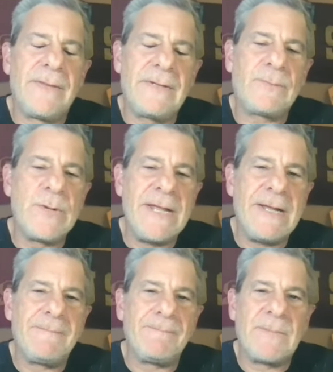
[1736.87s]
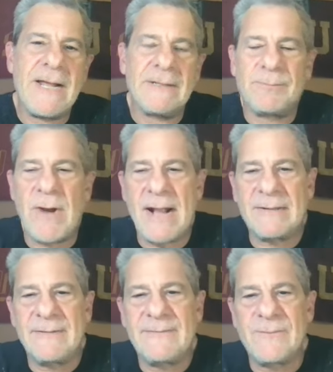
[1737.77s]
This week, they get to
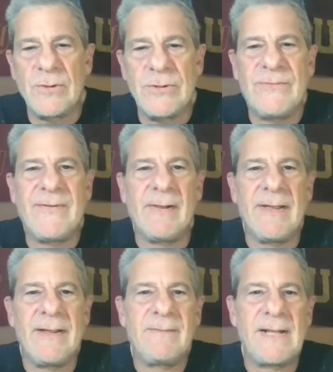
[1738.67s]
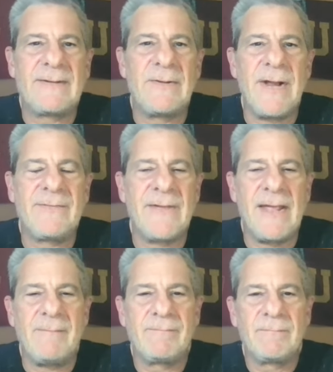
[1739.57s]
practice for UCLA. That's their next
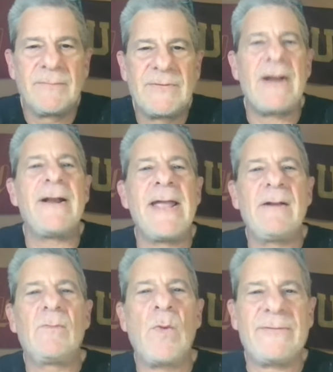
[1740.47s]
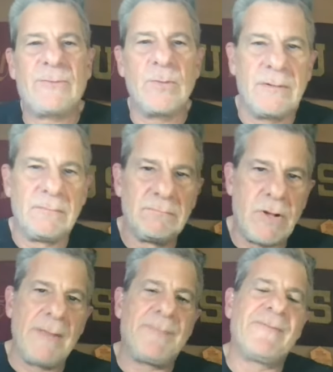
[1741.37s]
game. Saturday night, Westwood.
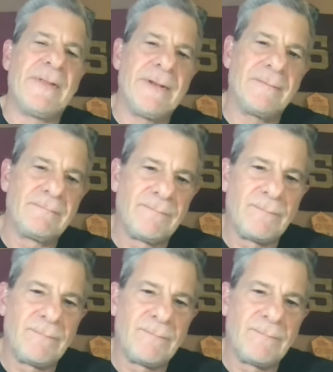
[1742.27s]
Pauley Pavilion,